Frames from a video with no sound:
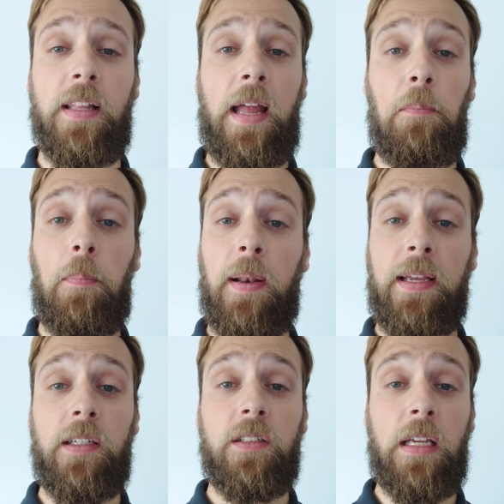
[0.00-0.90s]
then
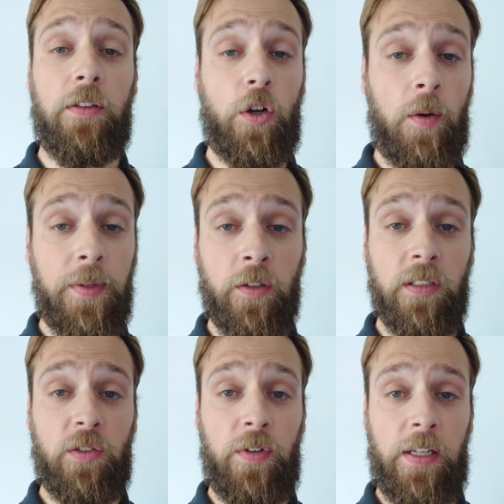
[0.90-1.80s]
please either comment on
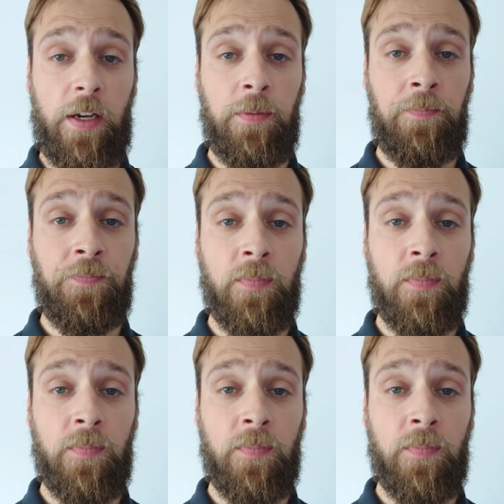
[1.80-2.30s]
this video,